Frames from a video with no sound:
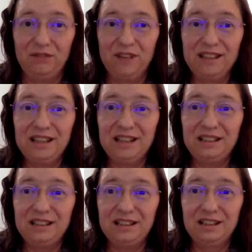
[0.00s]
The fact
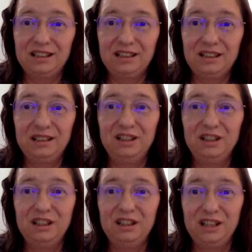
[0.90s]
that
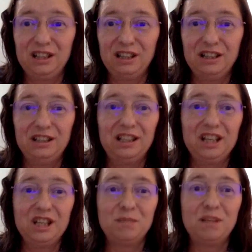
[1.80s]
their learning
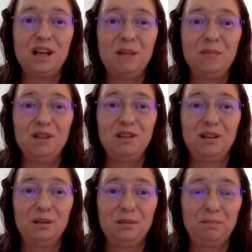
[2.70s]
has become
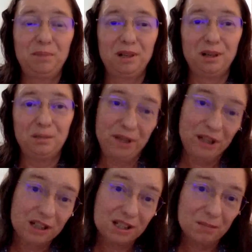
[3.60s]

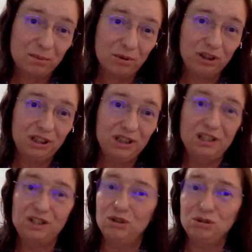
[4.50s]
peer supported
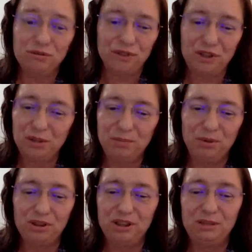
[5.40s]
is also very
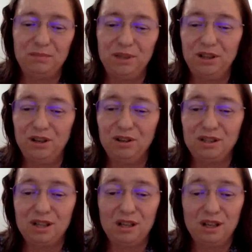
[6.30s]
important
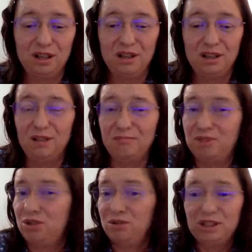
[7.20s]
because
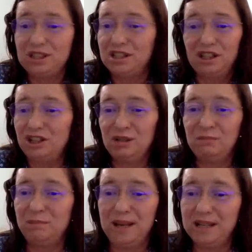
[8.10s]
students
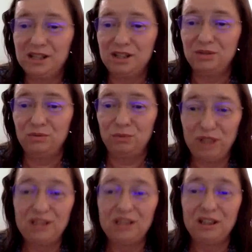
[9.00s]
learn best
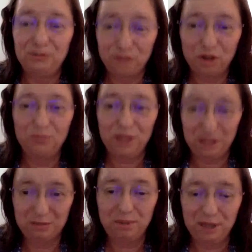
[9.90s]
with and from
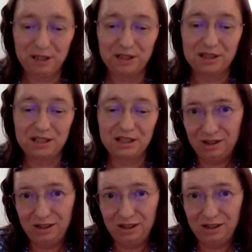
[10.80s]
their peers.